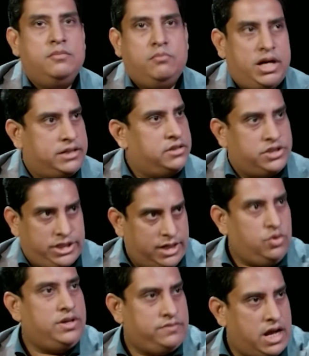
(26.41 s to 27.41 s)
but she
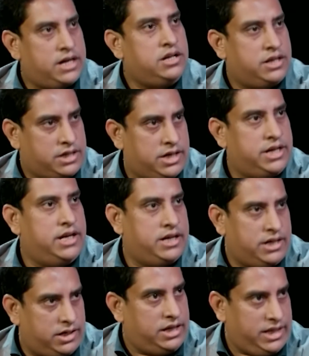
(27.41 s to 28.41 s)
could have done her
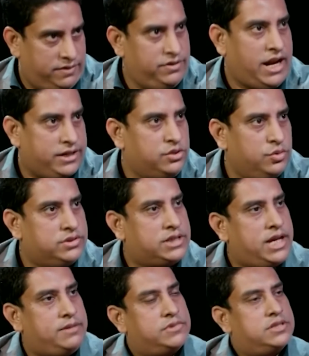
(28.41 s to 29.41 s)
career even at those
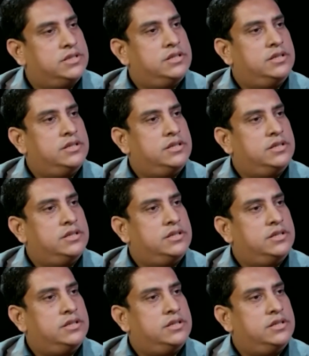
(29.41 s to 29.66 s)
times.